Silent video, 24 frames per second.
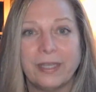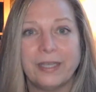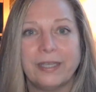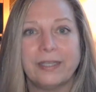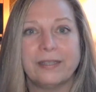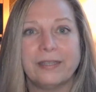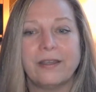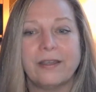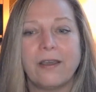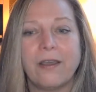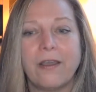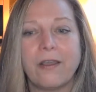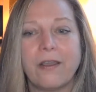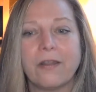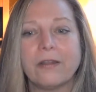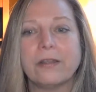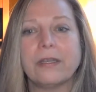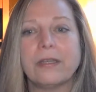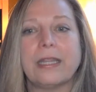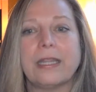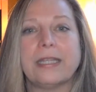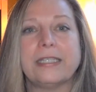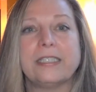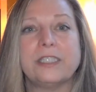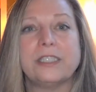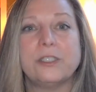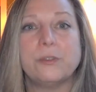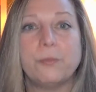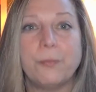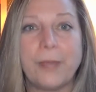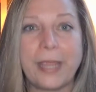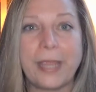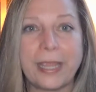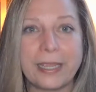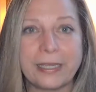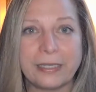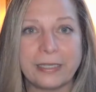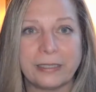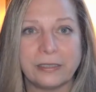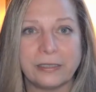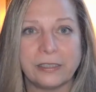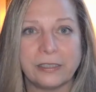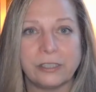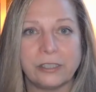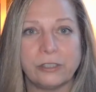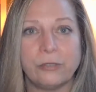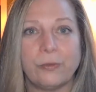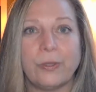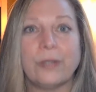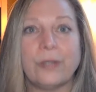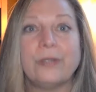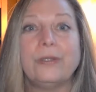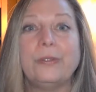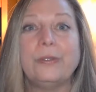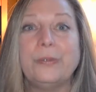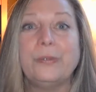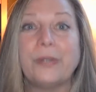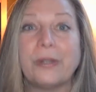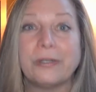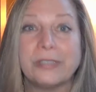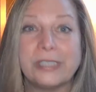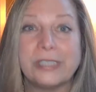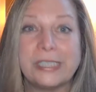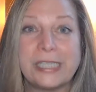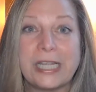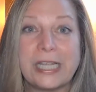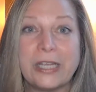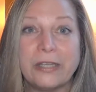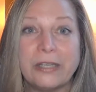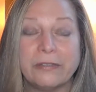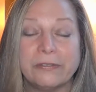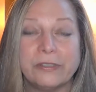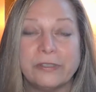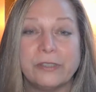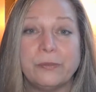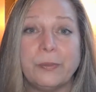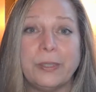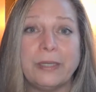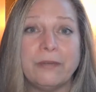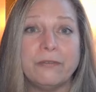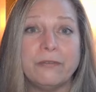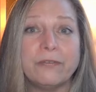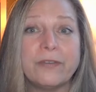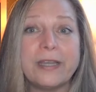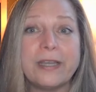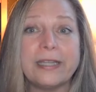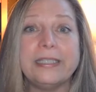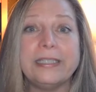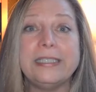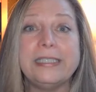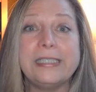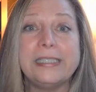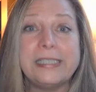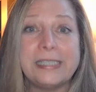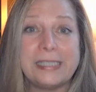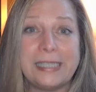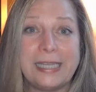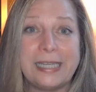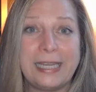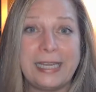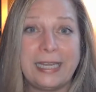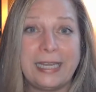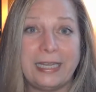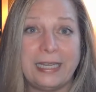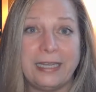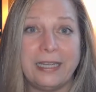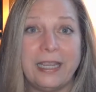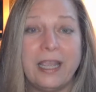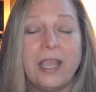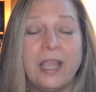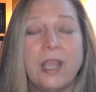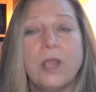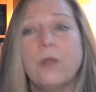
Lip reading: The heart expands to include ourselves so we can finally see